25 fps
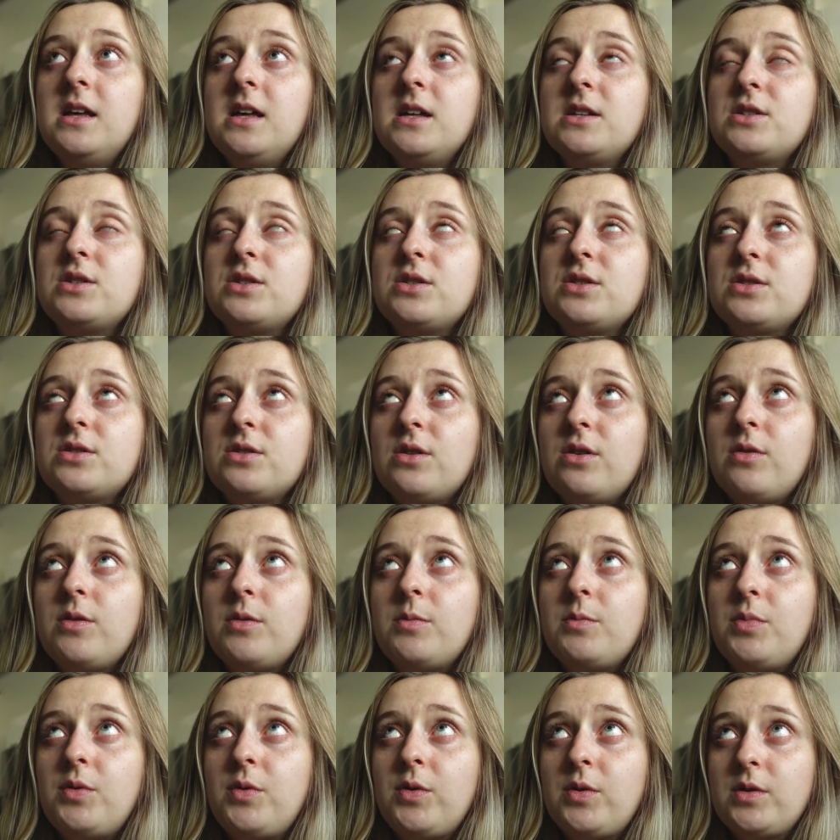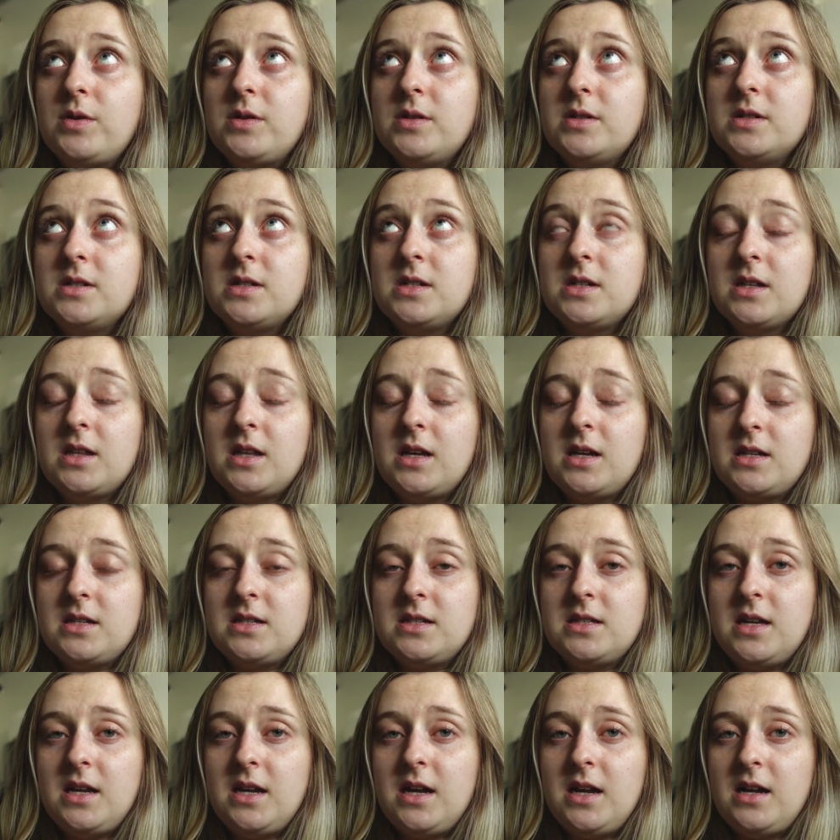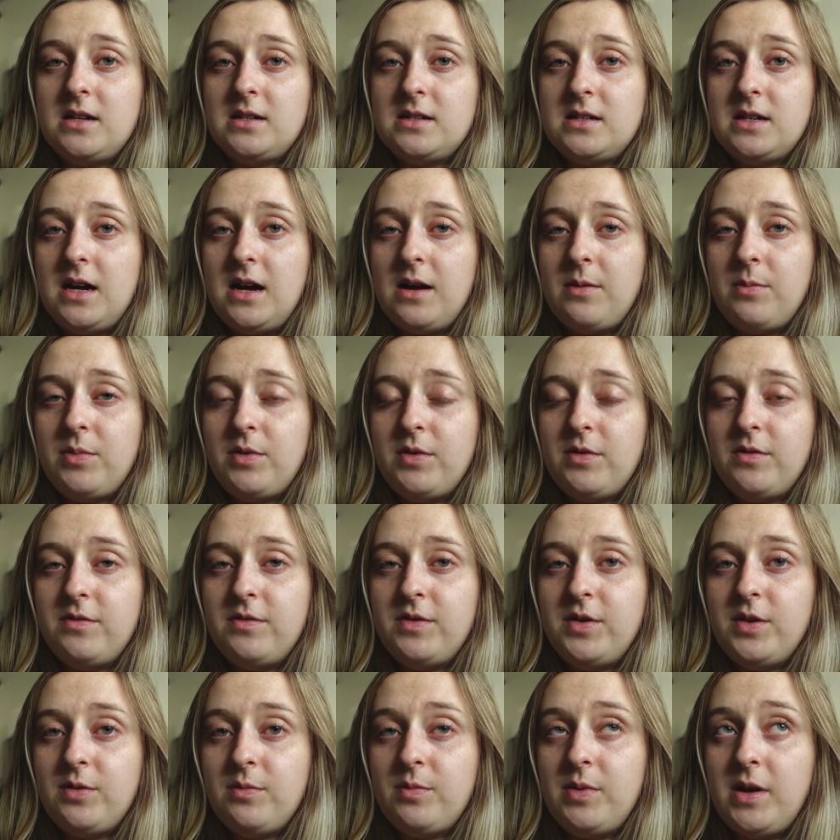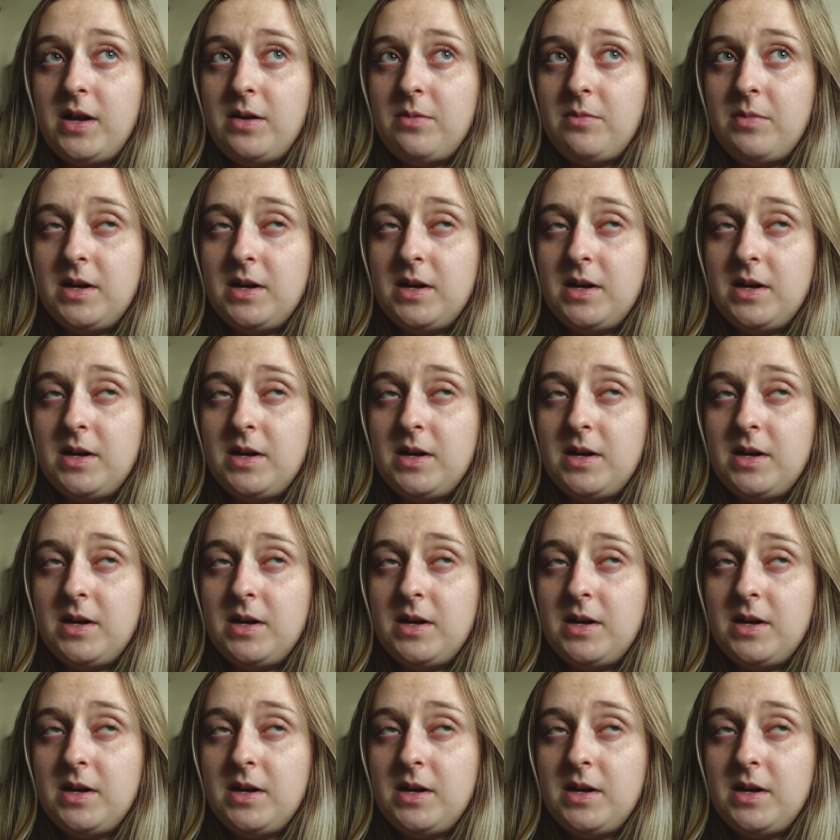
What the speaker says: It's so important to like stay on top of your pain